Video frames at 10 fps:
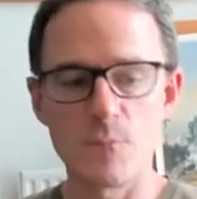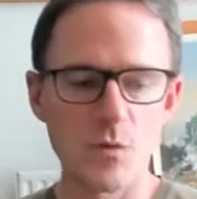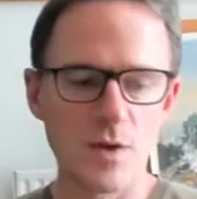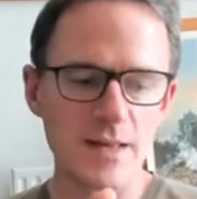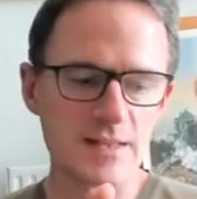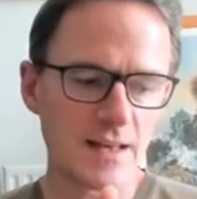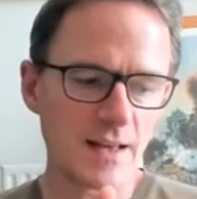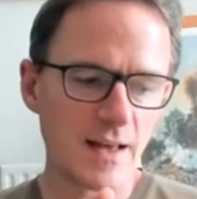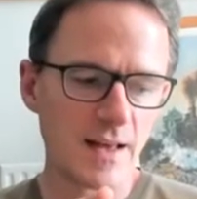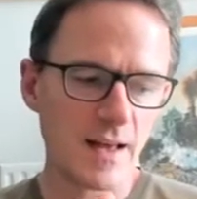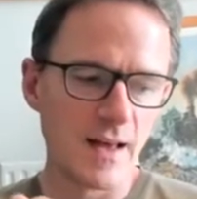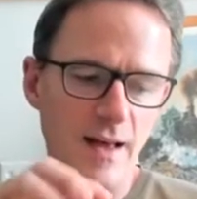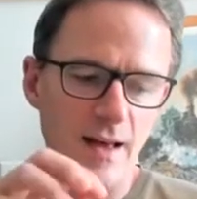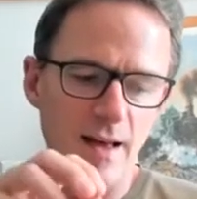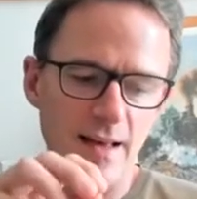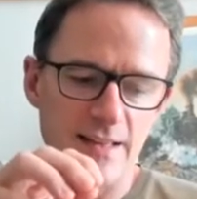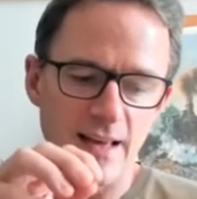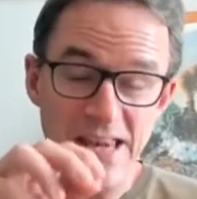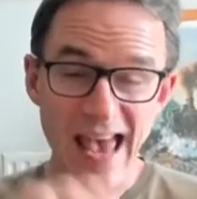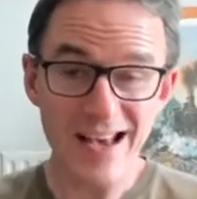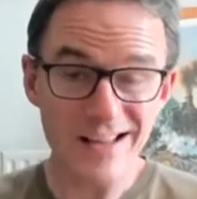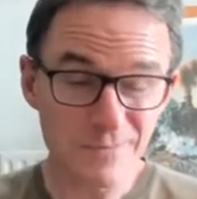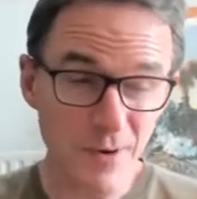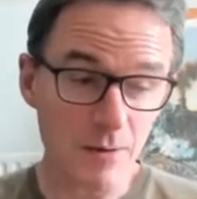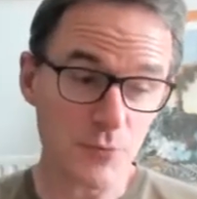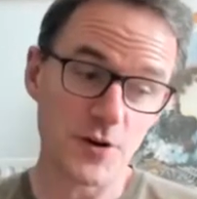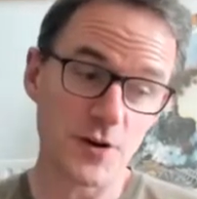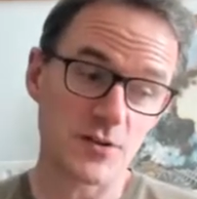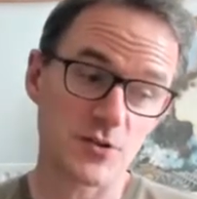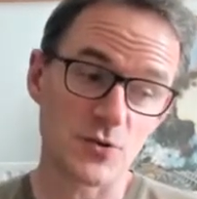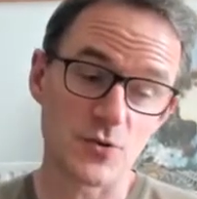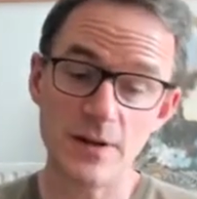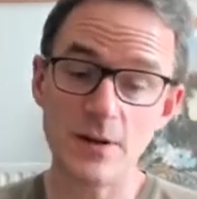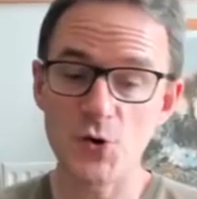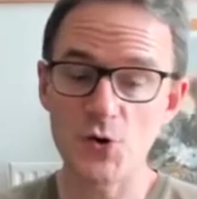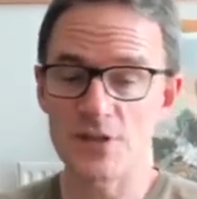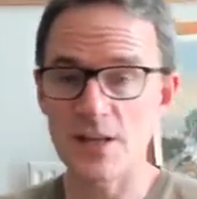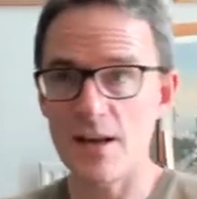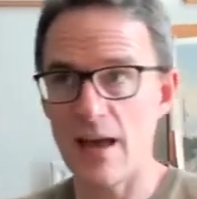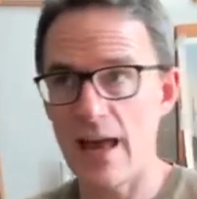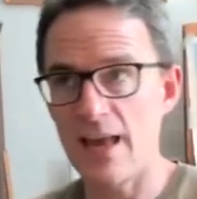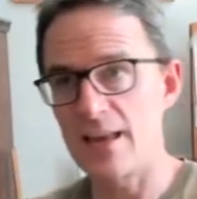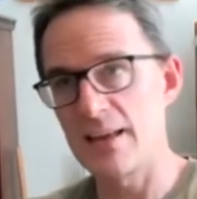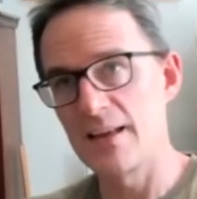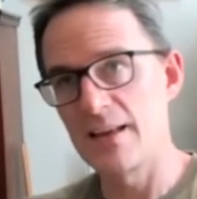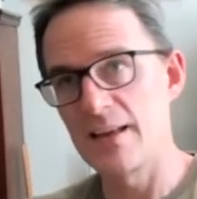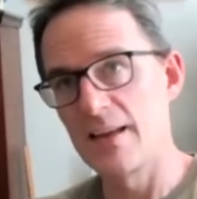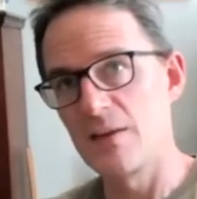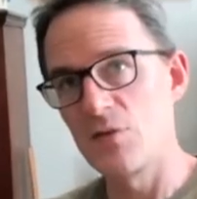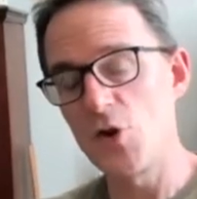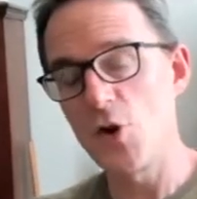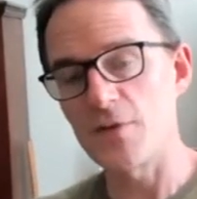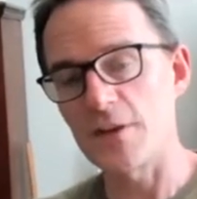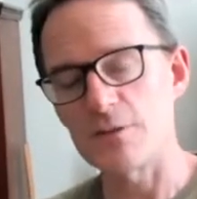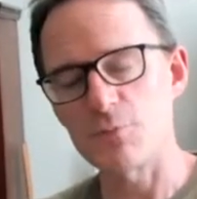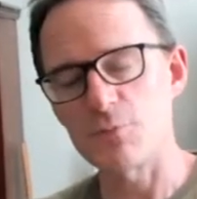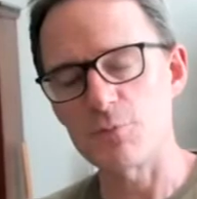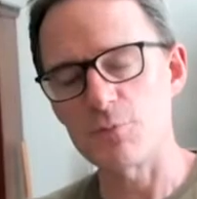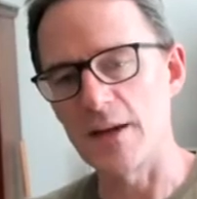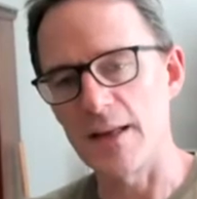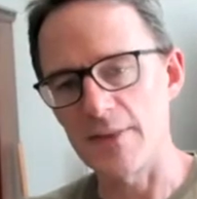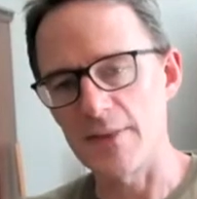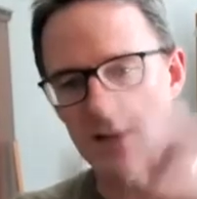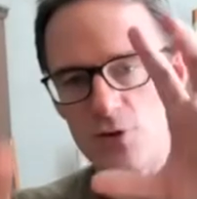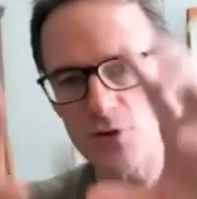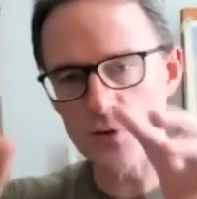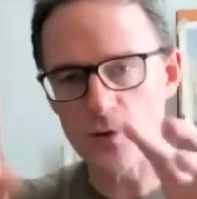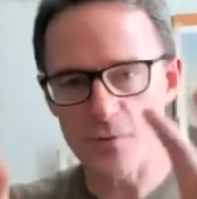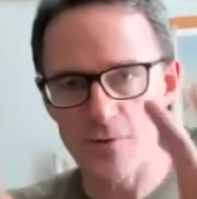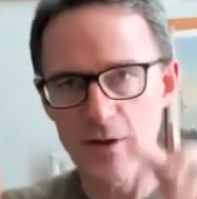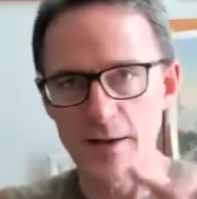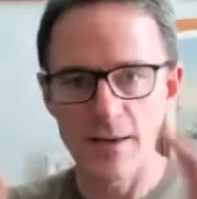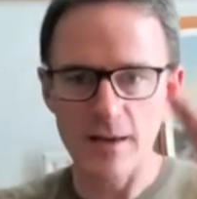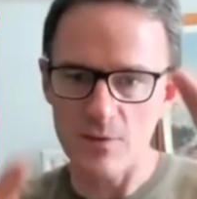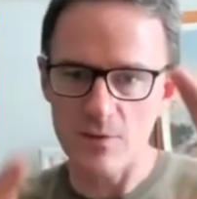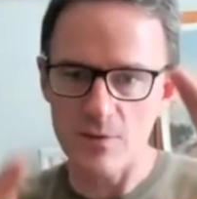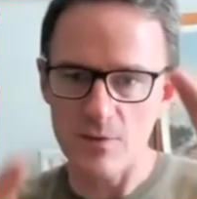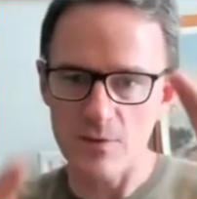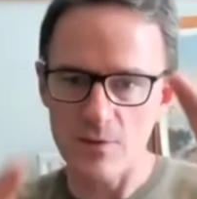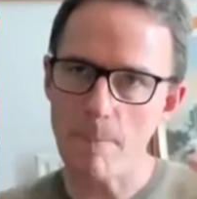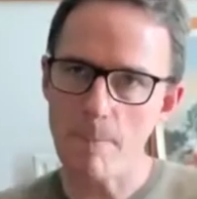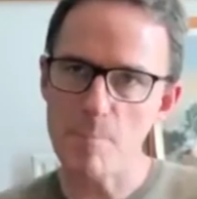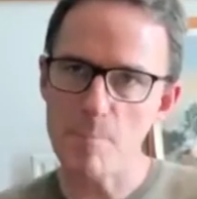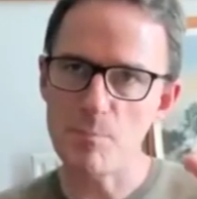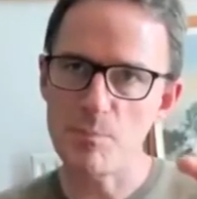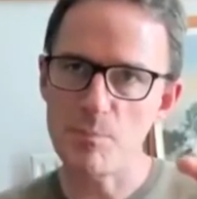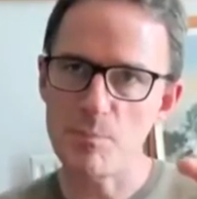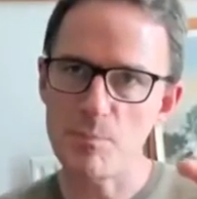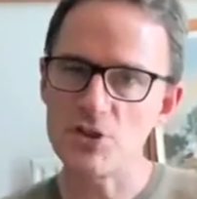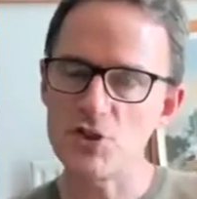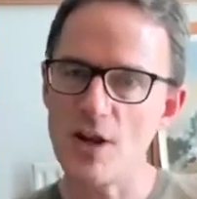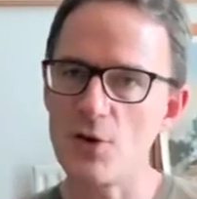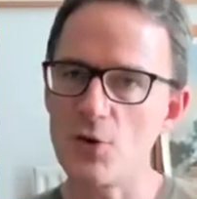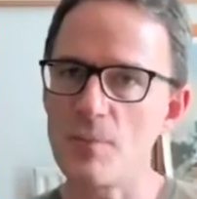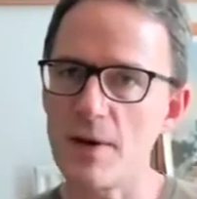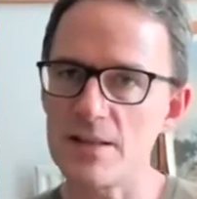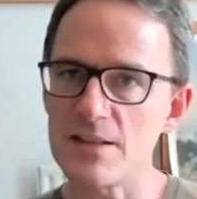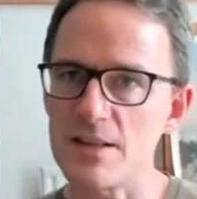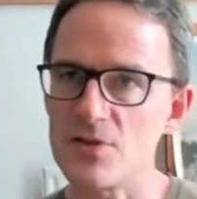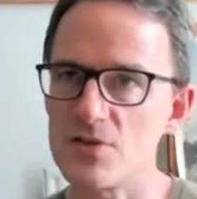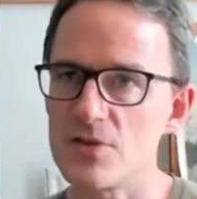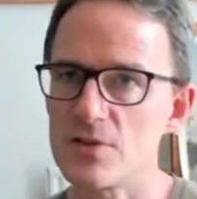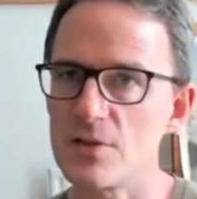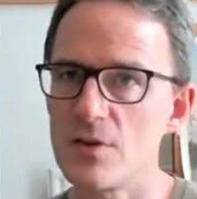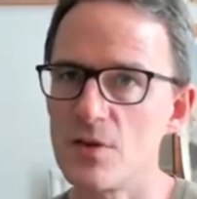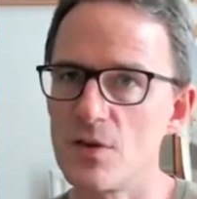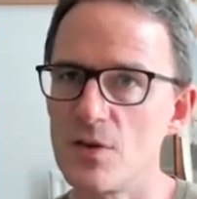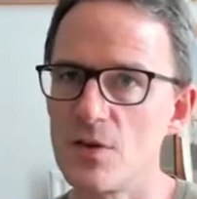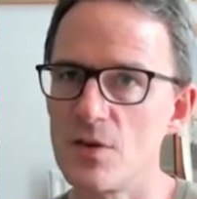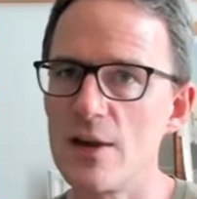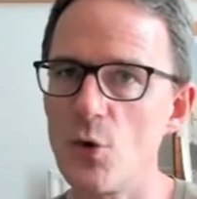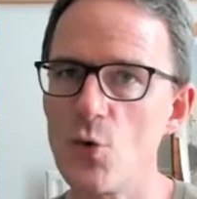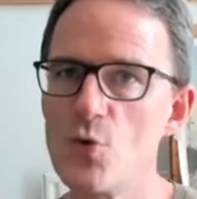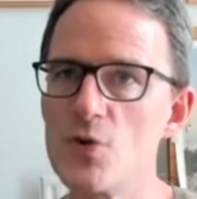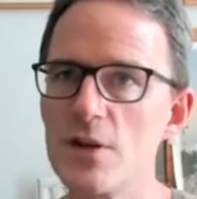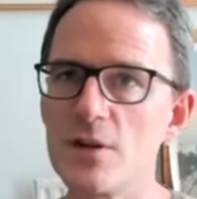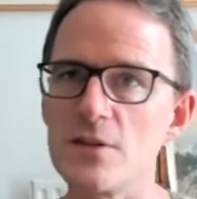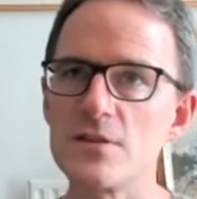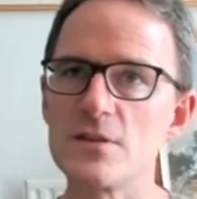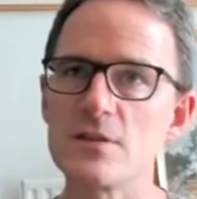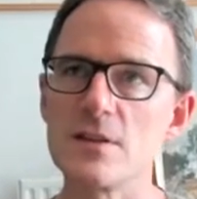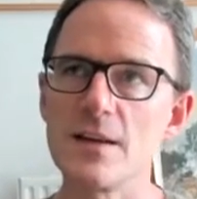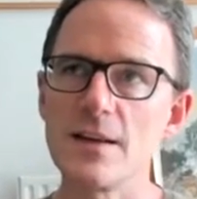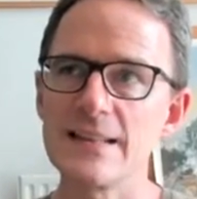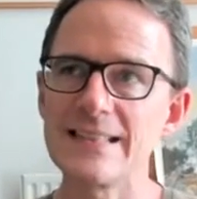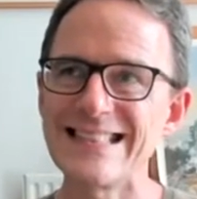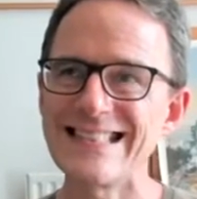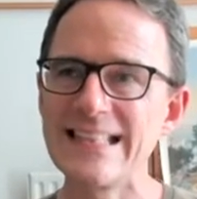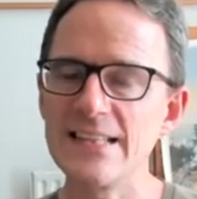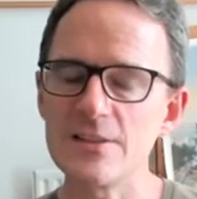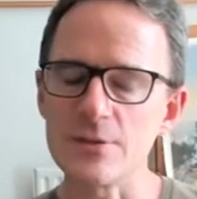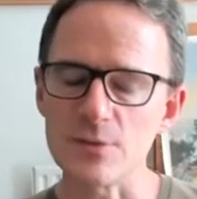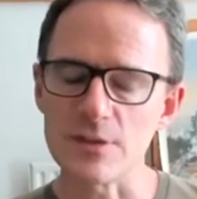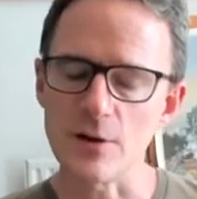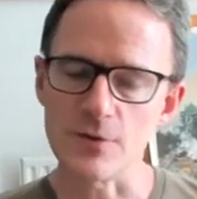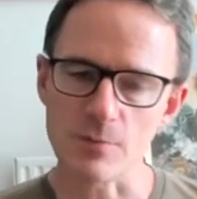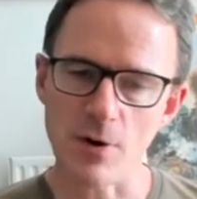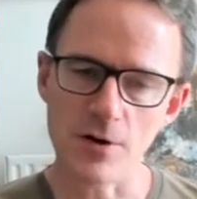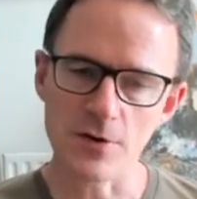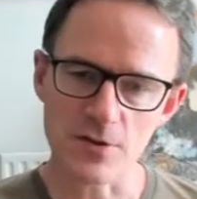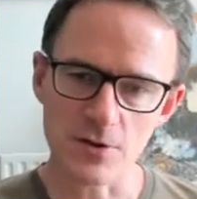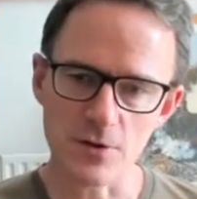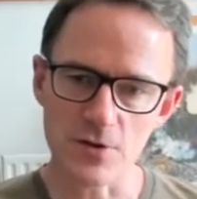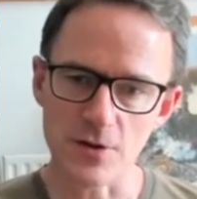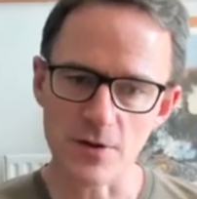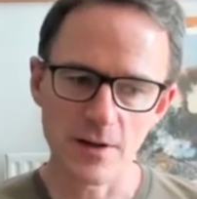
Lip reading: Is it an expert product story, or is it a novice product story? And then you sort of can share your message where the audience sees themselves as part of the solution.